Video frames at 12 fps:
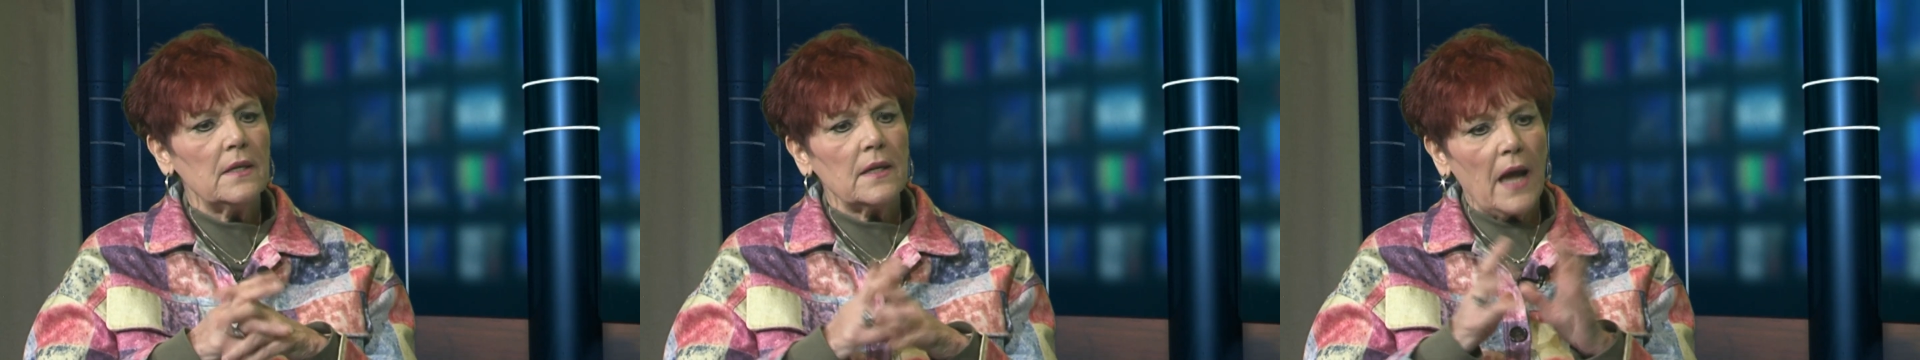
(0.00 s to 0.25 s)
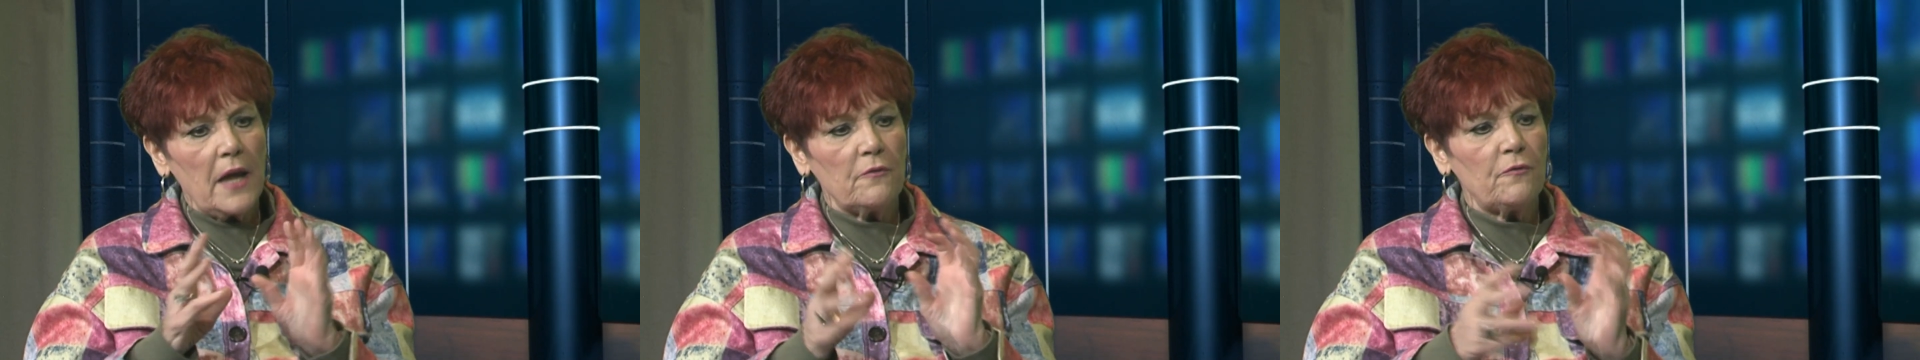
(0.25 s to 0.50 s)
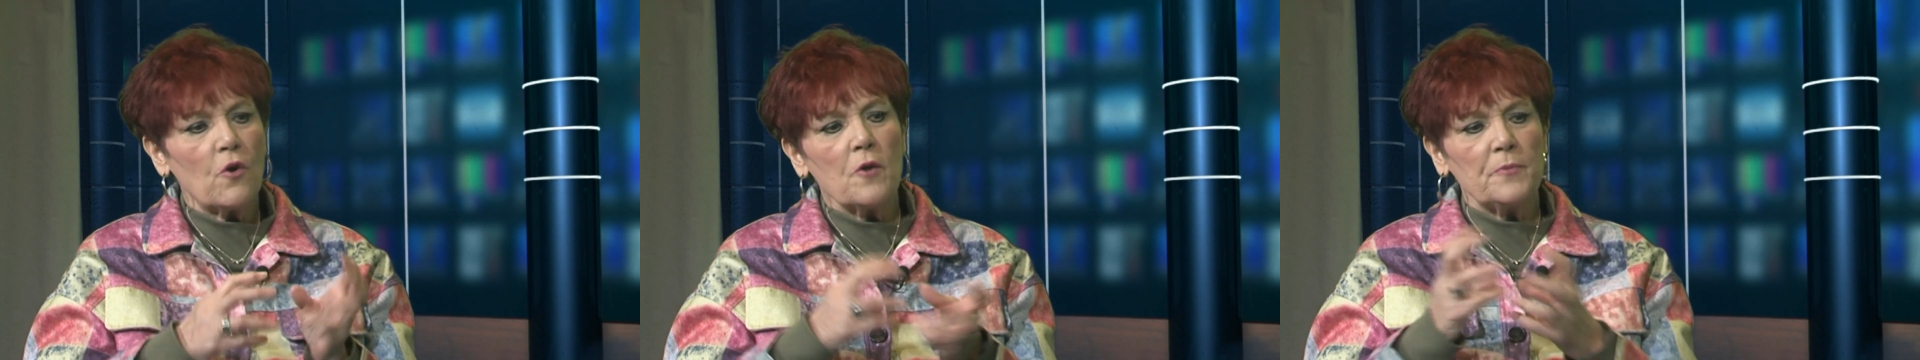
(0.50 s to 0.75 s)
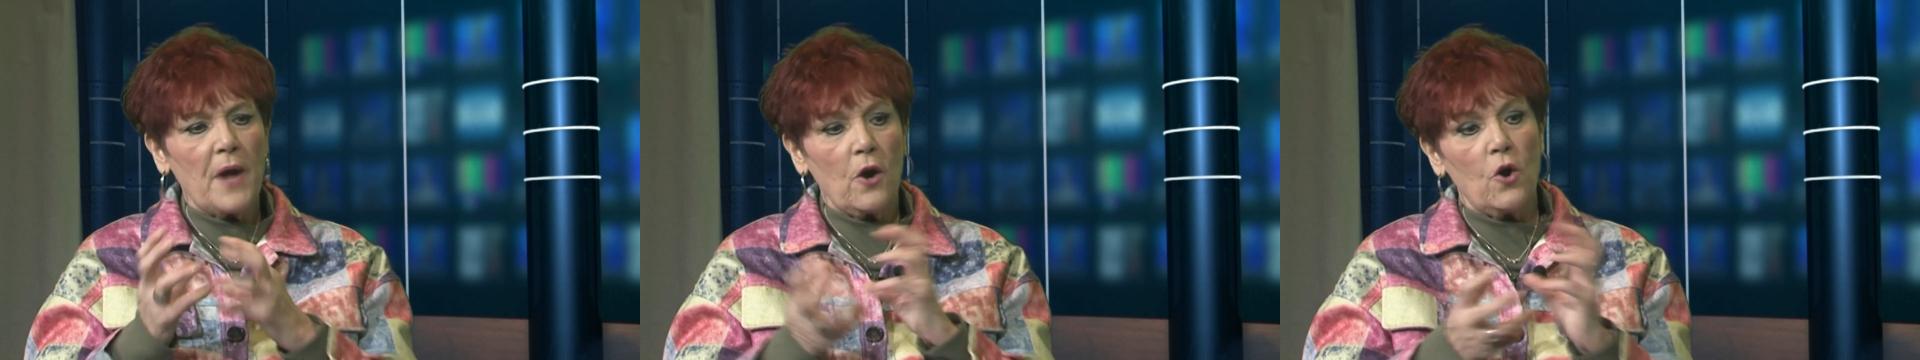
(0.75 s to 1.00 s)
kind of
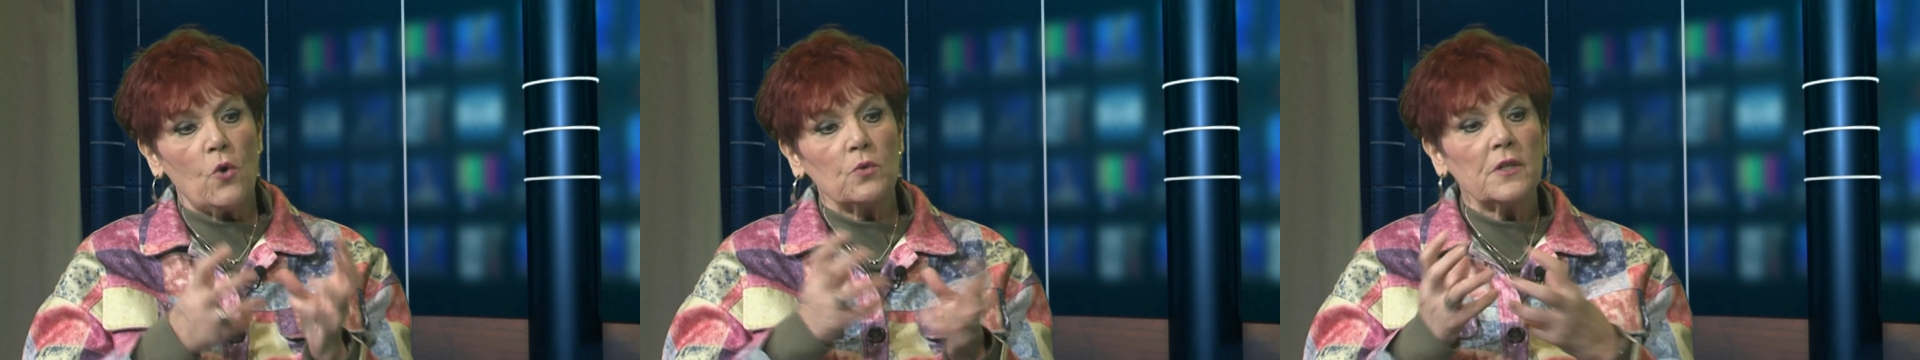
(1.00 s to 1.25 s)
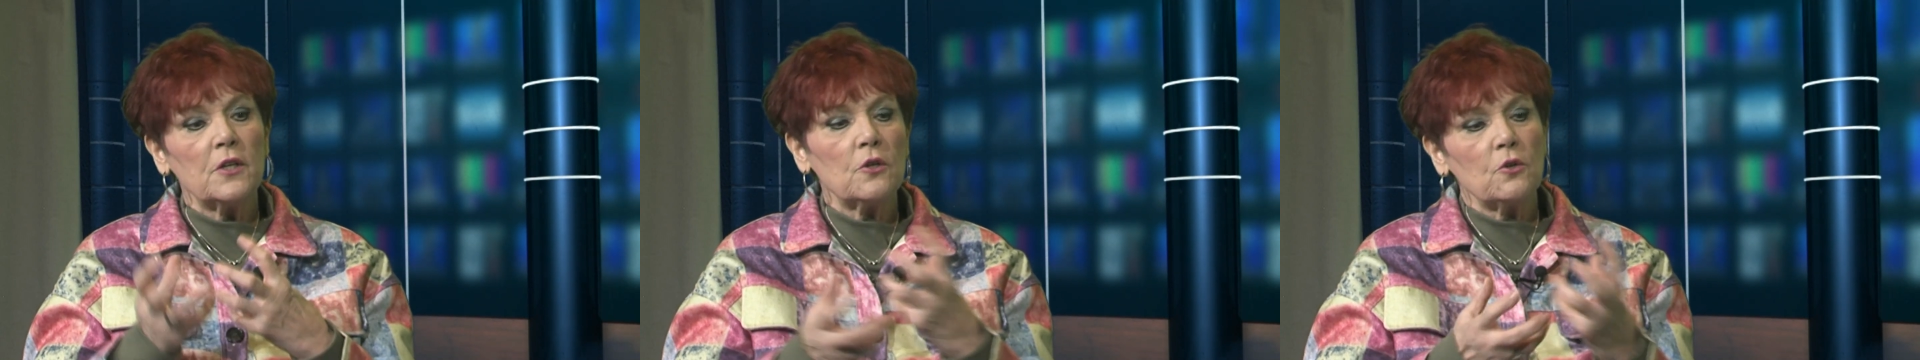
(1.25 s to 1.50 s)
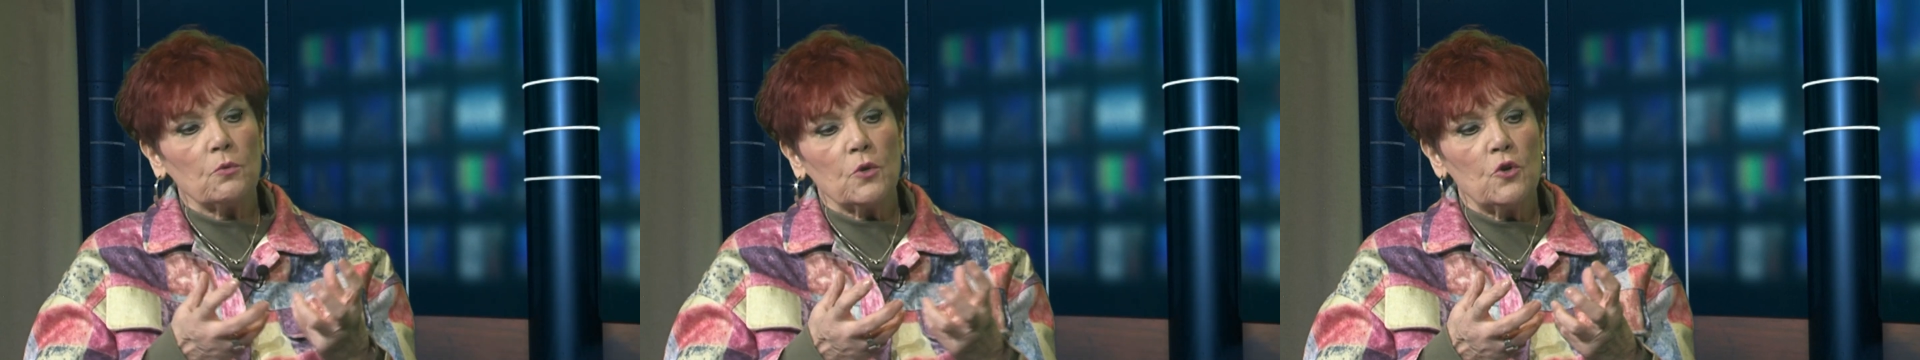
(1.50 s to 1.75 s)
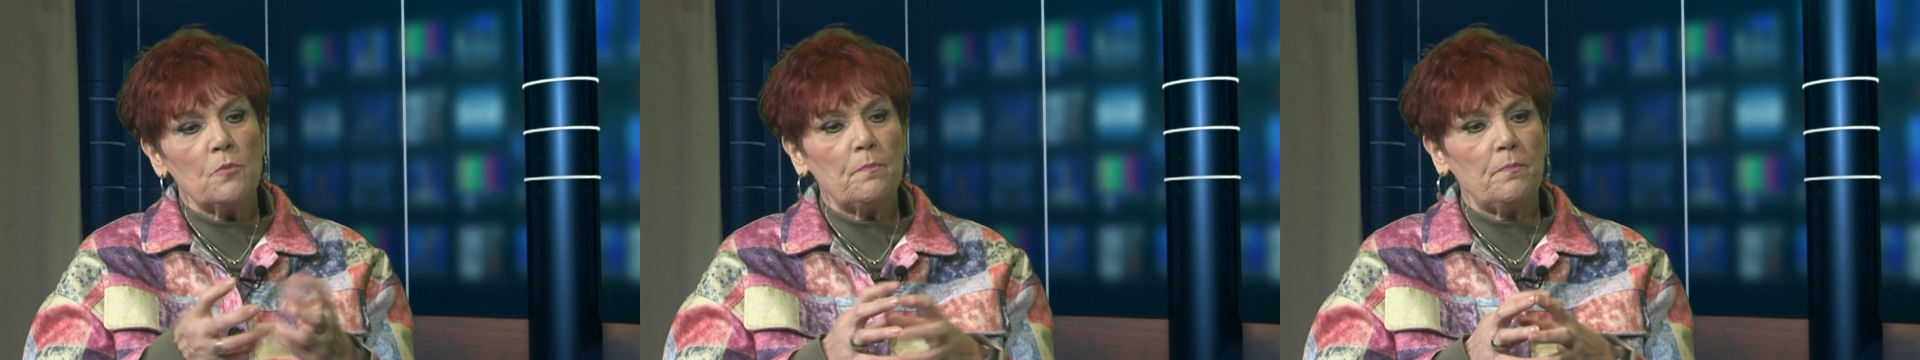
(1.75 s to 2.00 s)
formed our own little group,